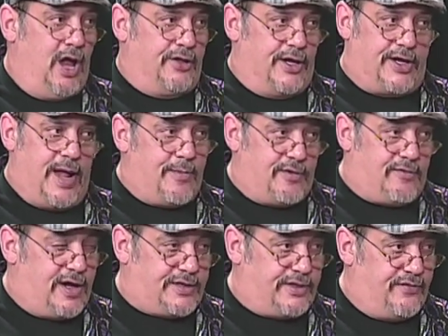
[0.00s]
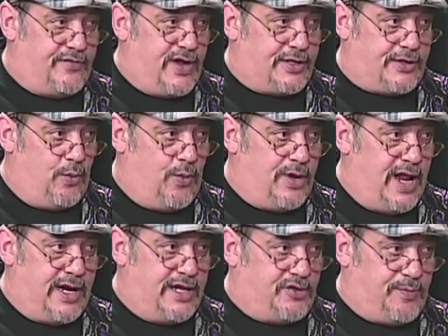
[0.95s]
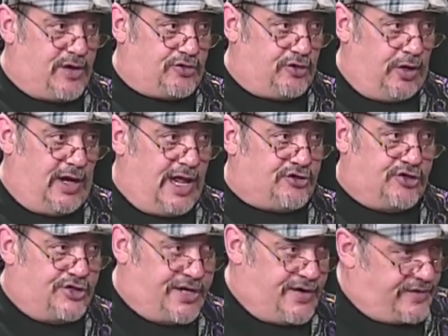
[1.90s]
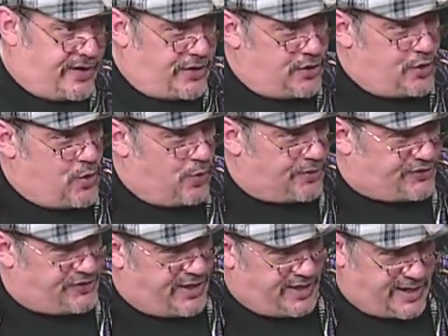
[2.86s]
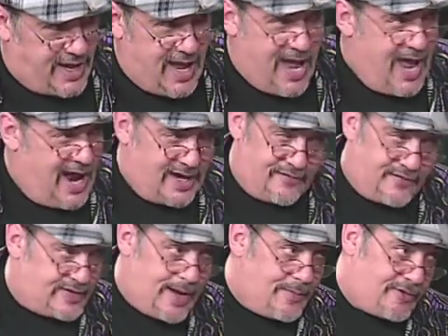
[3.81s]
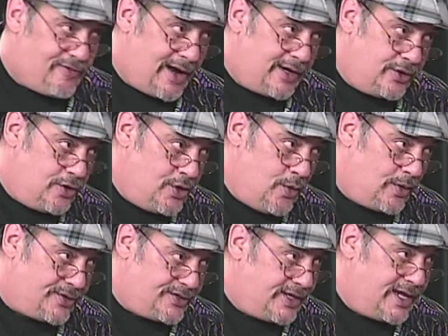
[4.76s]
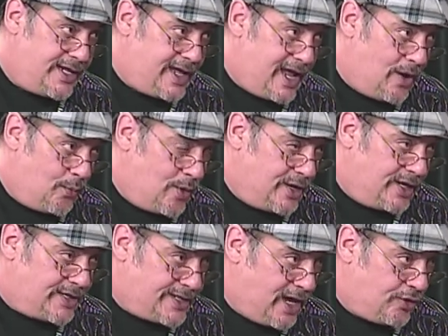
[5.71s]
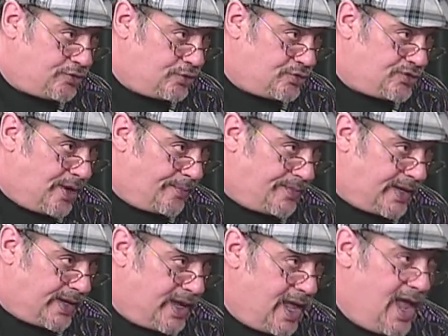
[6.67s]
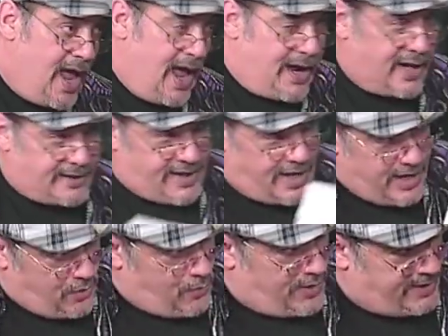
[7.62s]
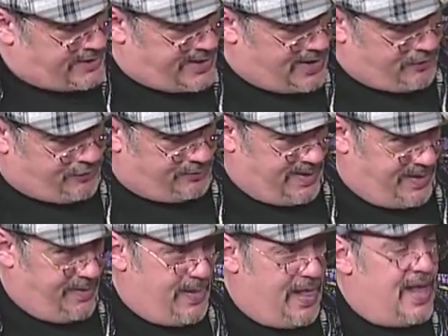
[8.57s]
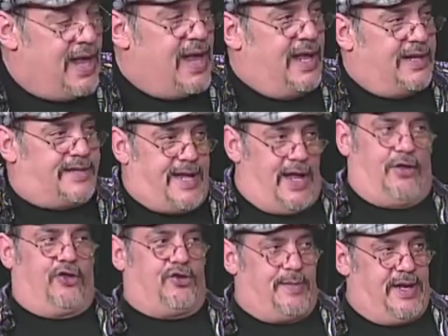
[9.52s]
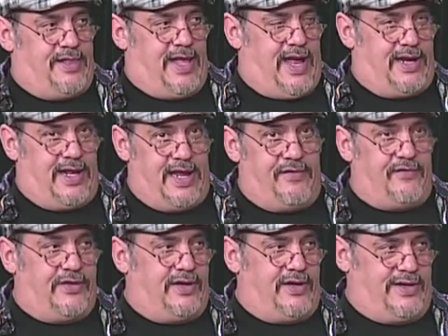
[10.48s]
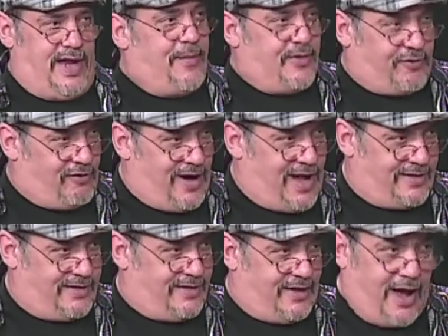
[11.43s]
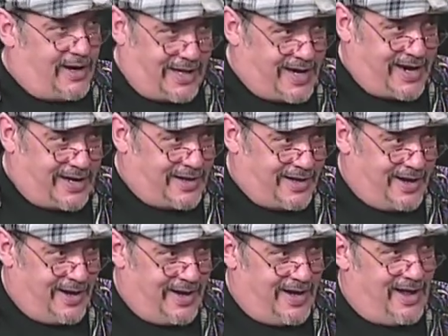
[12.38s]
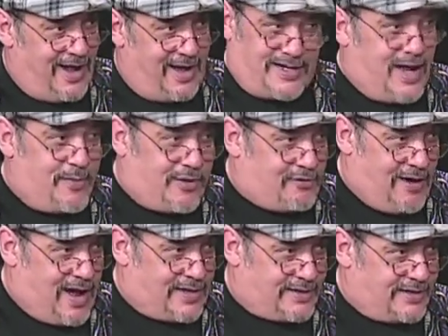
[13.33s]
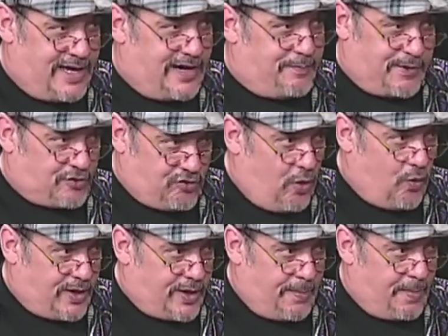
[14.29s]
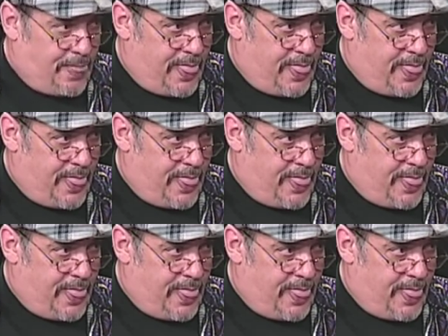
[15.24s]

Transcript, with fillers: The Democrats have yet to win any special elections, even in New York City. And if a Democrat in New York City can't win, it tells you something. And I'll tell you what it tells me. It tells me that even Democrats got to eat. And Democrats need petroleum.